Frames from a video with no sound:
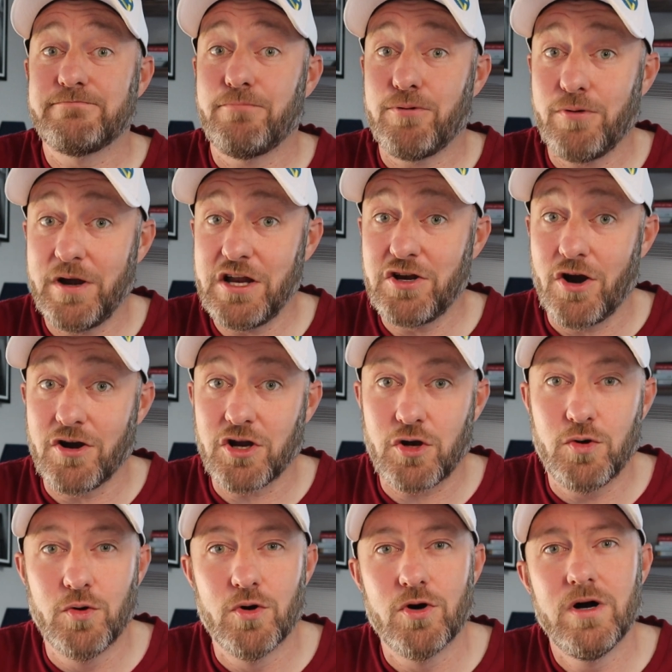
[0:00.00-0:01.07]
is pretty darn
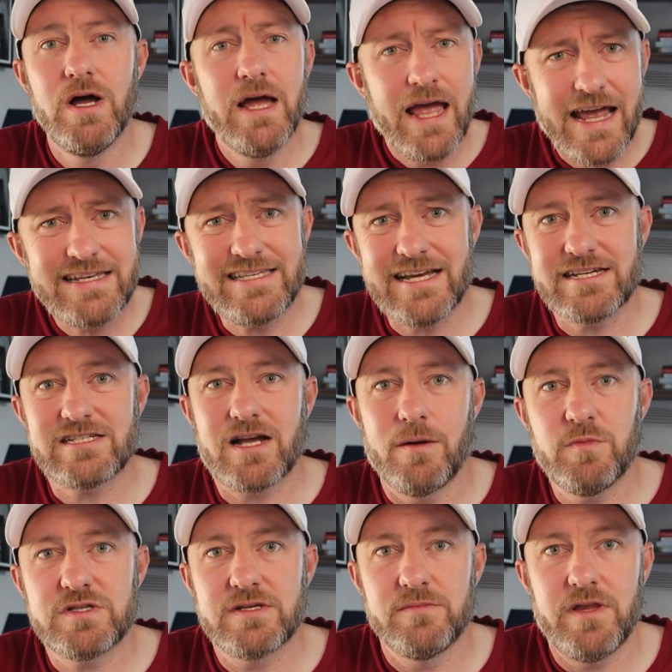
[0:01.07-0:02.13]
cool. It does come
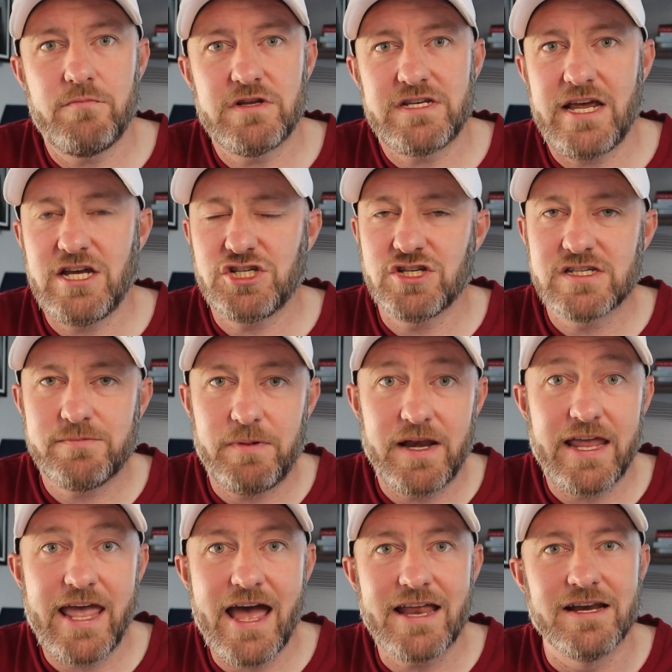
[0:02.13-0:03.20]
with some limitations, but
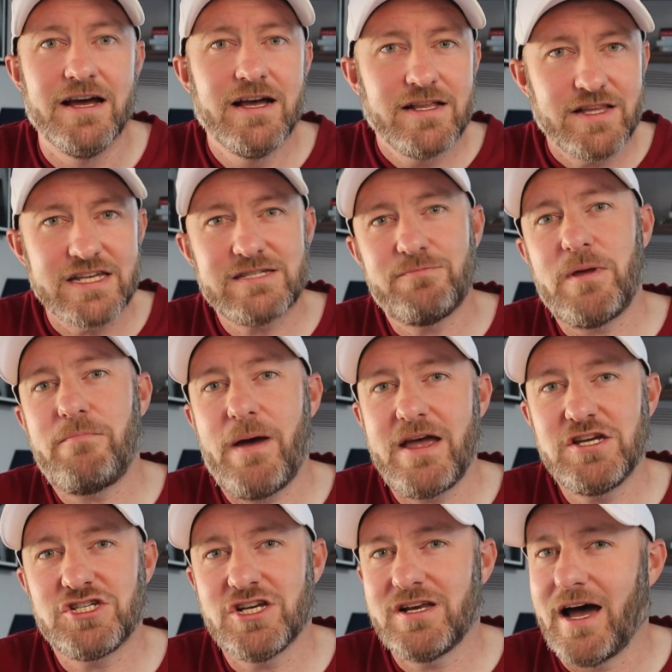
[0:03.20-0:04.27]
again, let's be
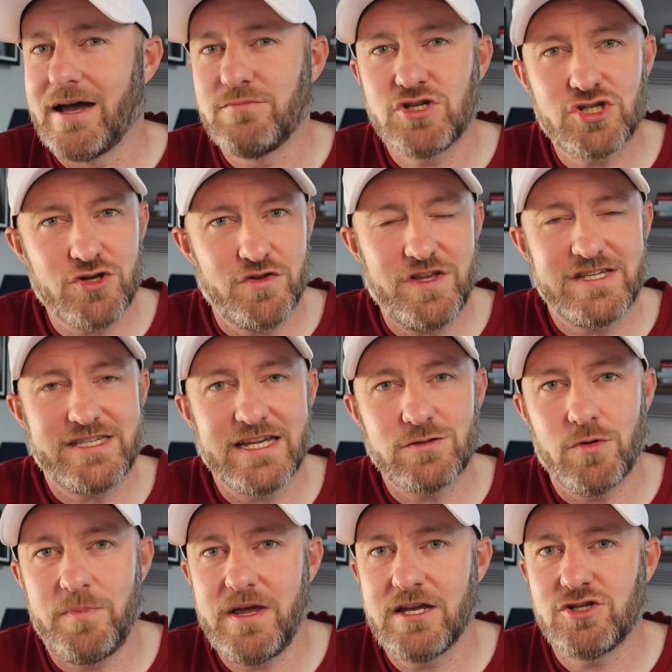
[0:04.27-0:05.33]
patient. I'm sure these things
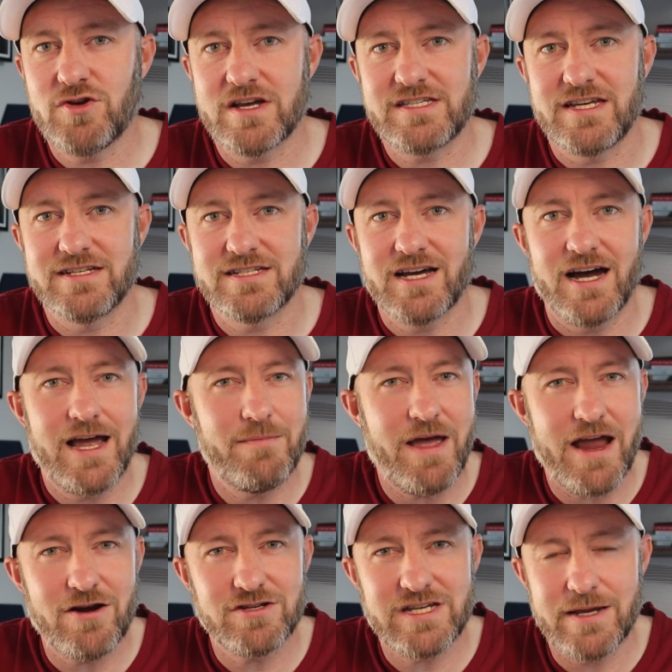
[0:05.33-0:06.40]
will be addressed in time.
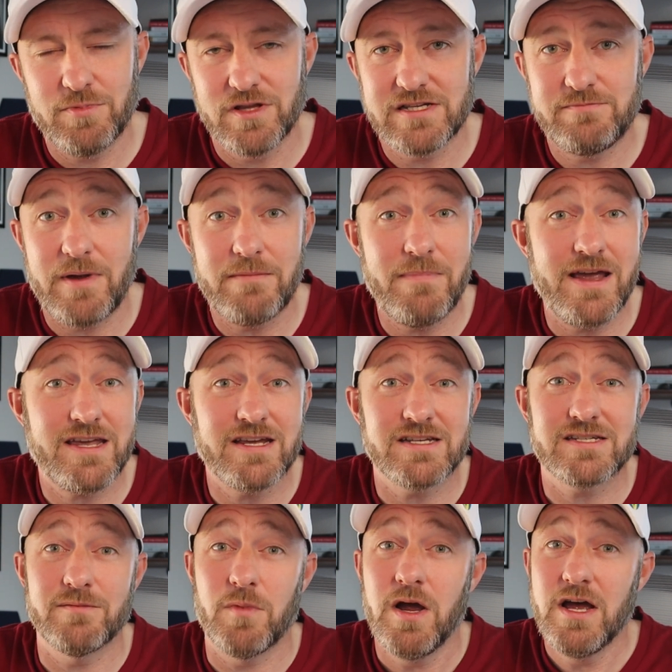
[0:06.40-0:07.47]
Airtable has been making
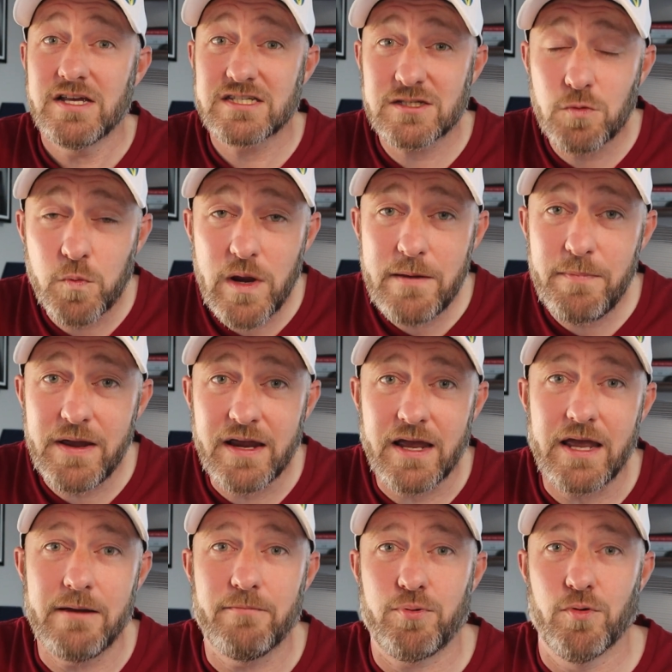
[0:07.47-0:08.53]
some
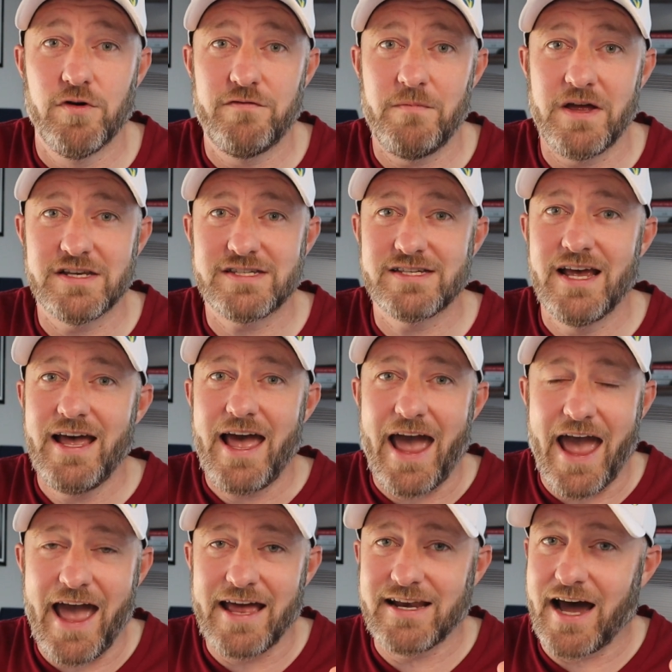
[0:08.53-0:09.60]
sweeping improvements,
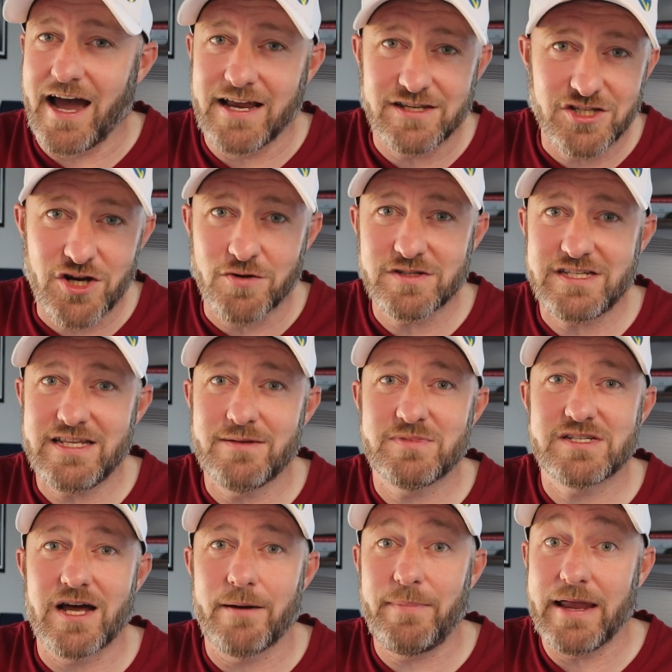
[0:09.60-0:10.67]
and I don't see them
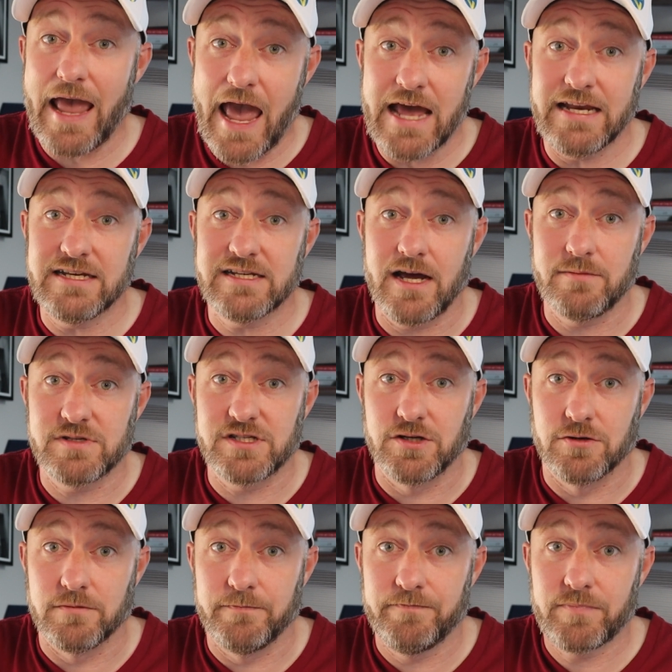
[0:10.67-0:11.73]
stopping anytime
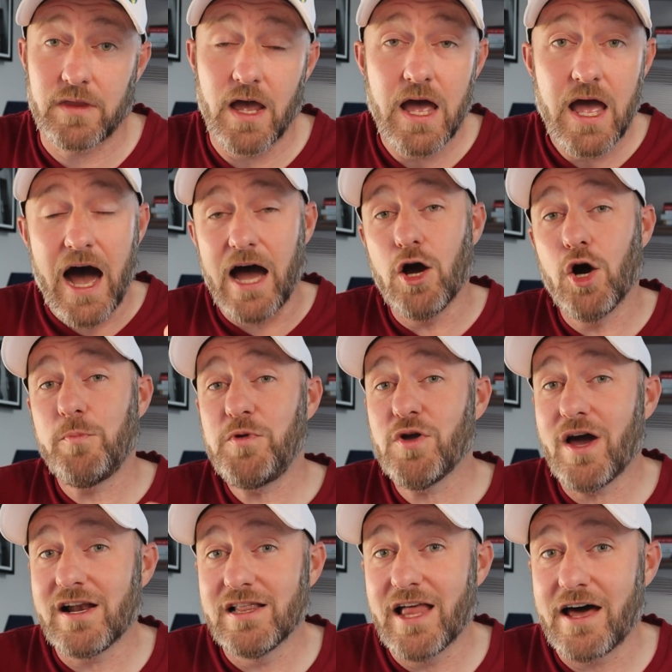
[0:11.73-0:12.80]
soon. I hope you
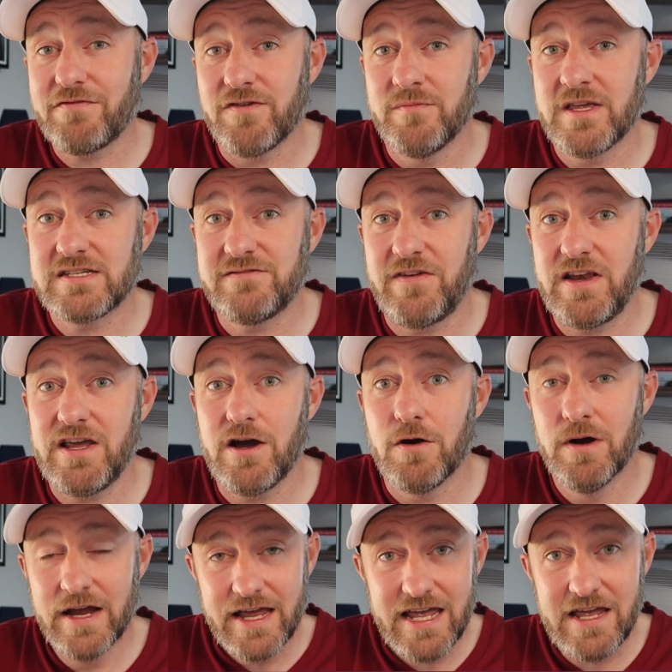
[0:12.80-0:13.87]
got a lot from this
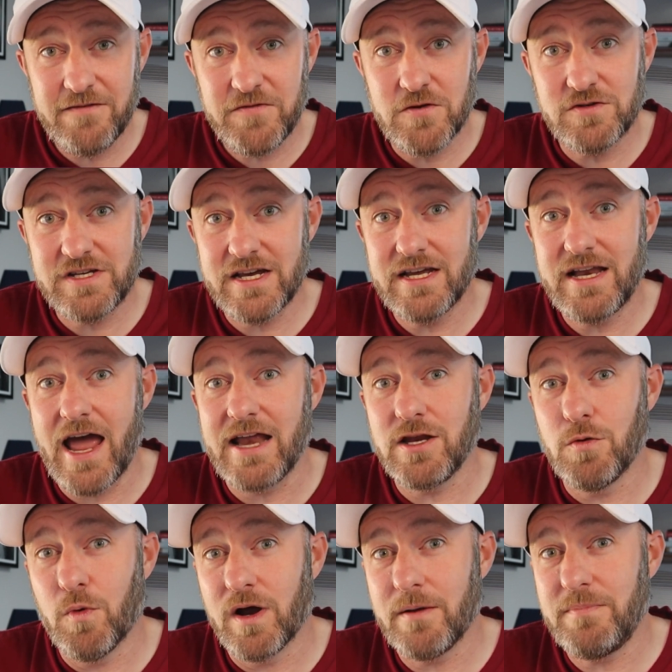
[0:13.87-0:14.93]
video. If you did and
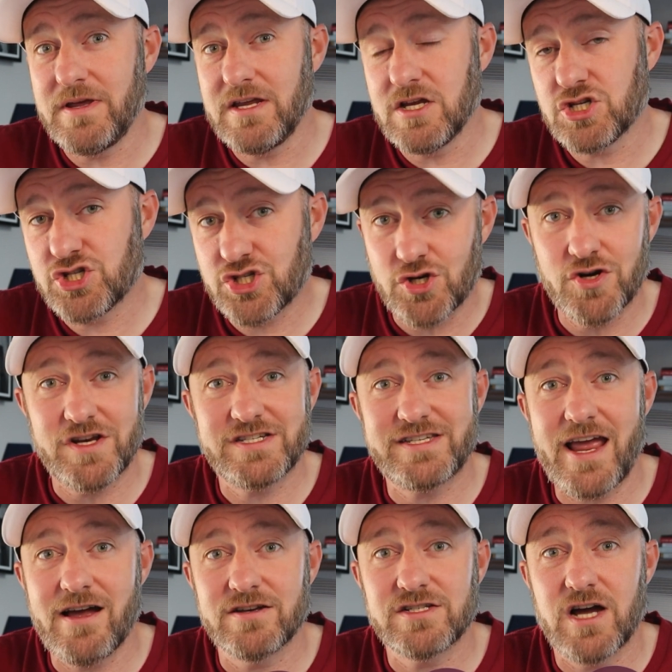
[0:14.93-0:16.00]
you want to be sure to
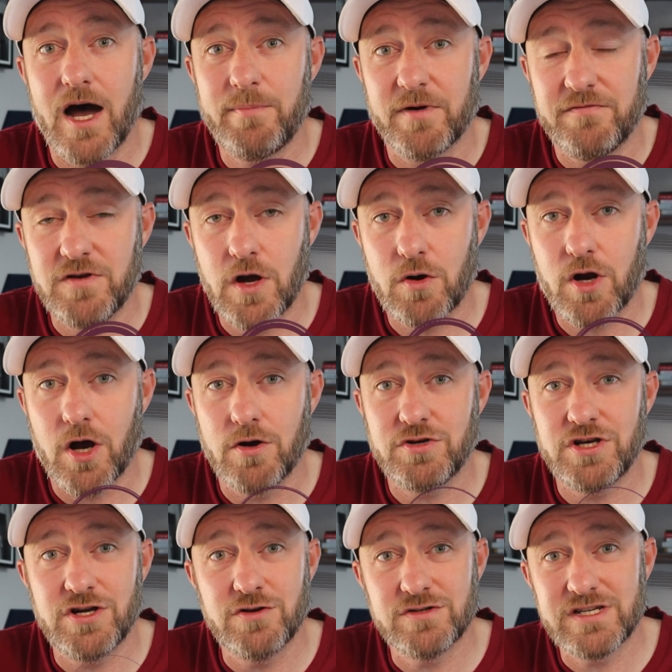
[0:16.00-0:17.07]
stay on top of no
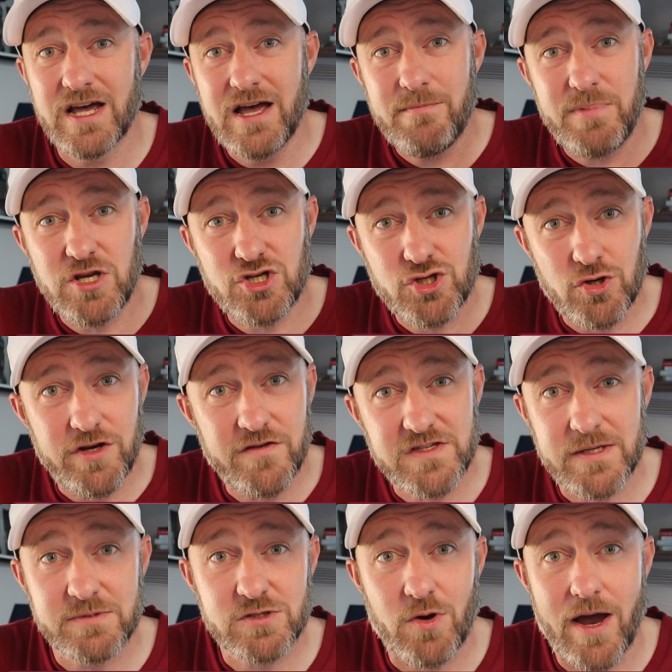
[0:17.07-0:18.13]
code news, be sure you've
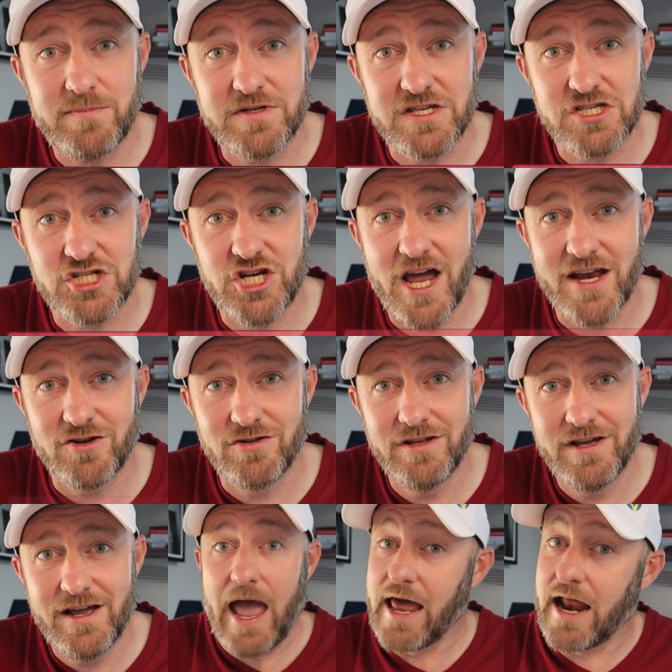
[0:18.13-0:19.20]
subscribed to this
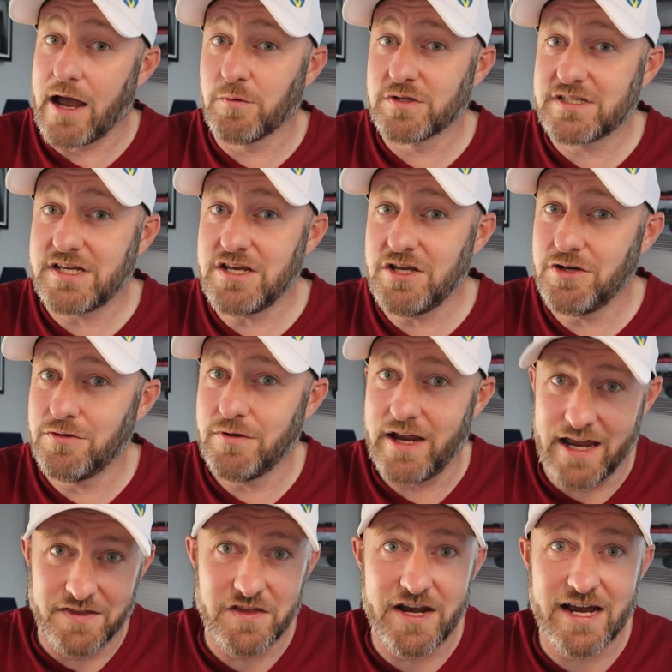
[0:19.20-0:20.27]
channel, and I will see you
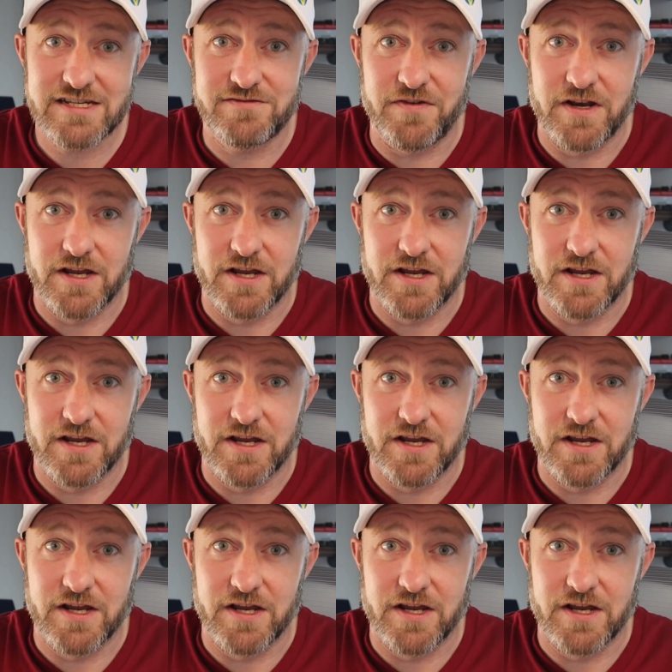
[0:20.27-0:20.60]
in the next